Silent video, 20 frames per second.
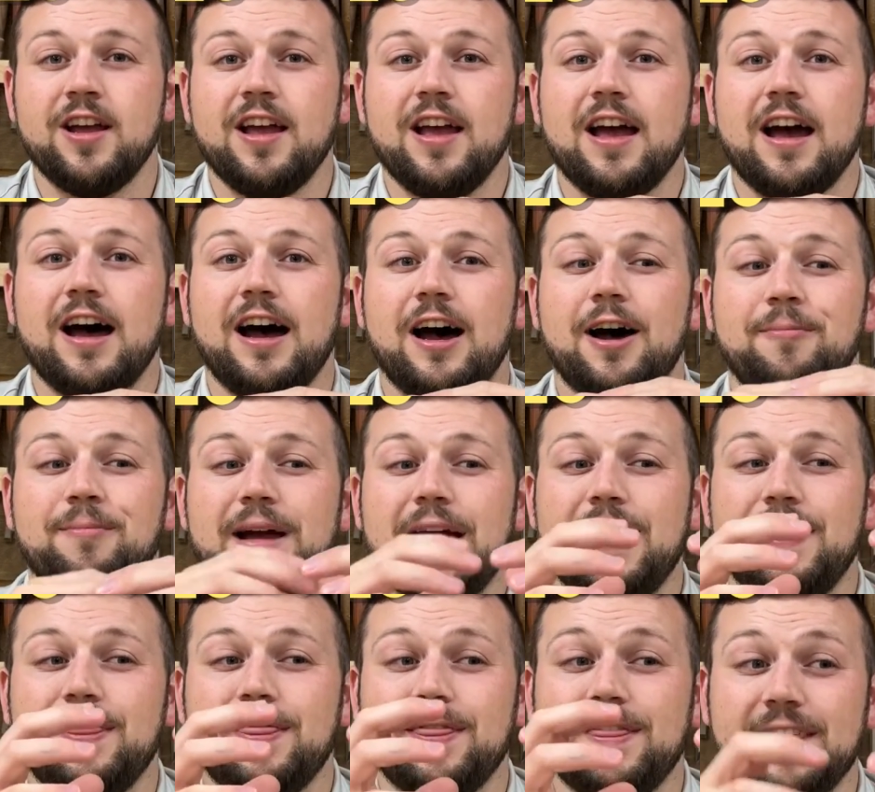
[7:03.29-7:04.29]

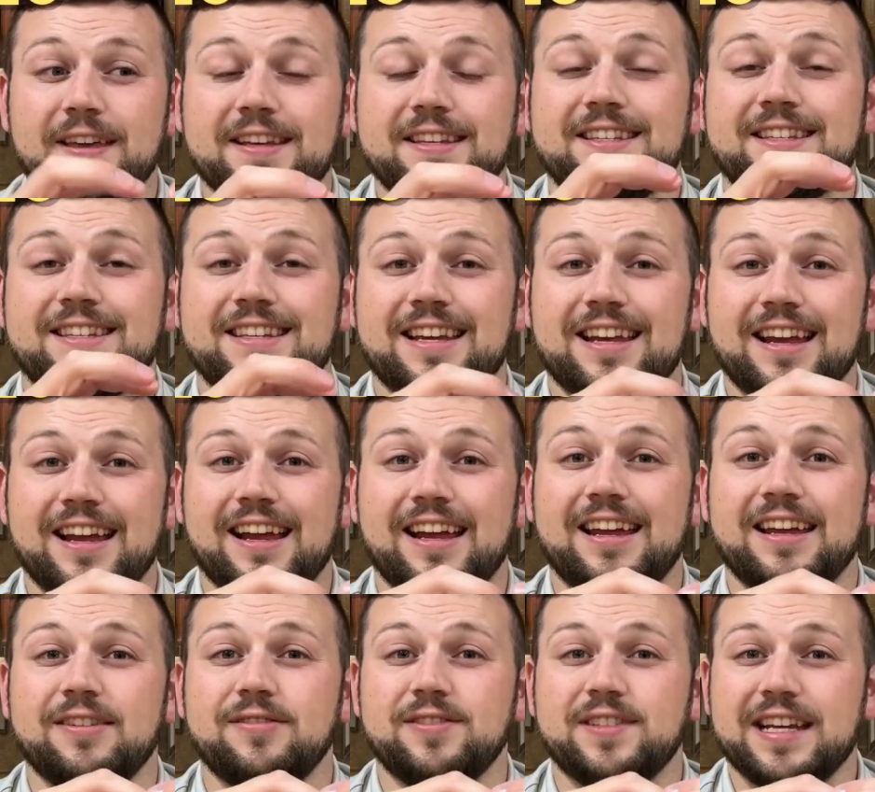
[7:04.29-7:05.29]
and this
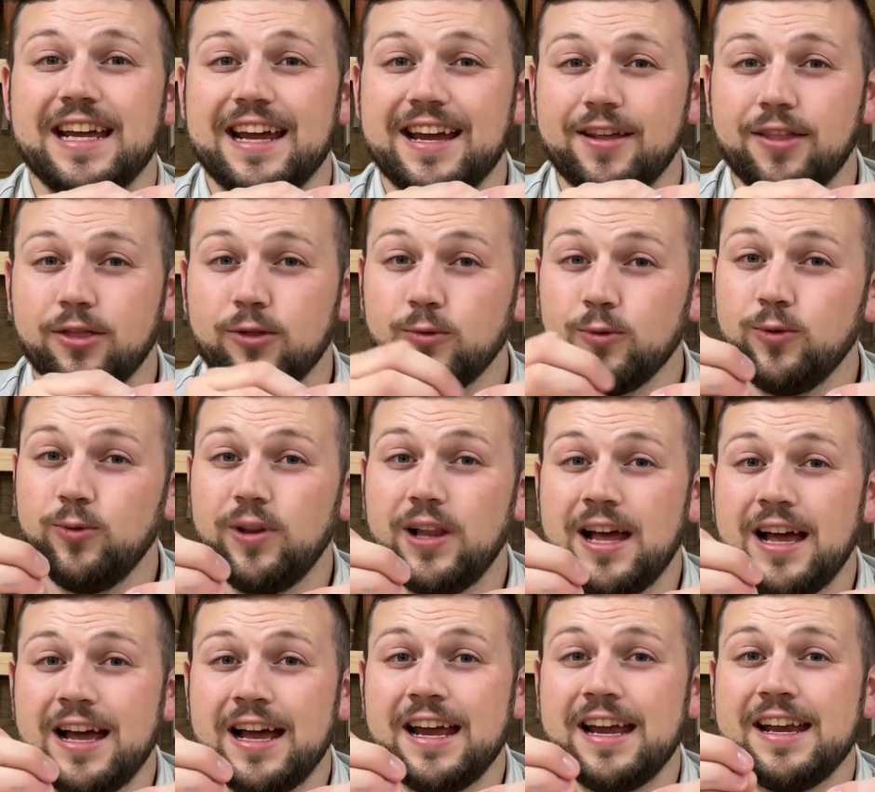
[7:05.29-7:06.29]
gives a through
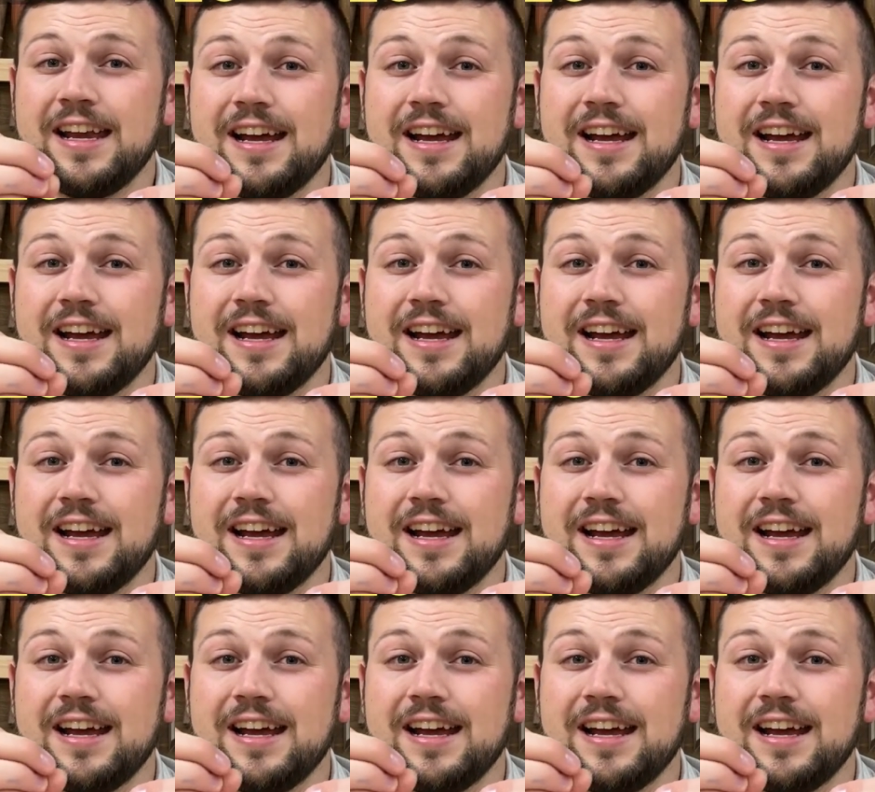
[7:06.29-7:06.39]
line,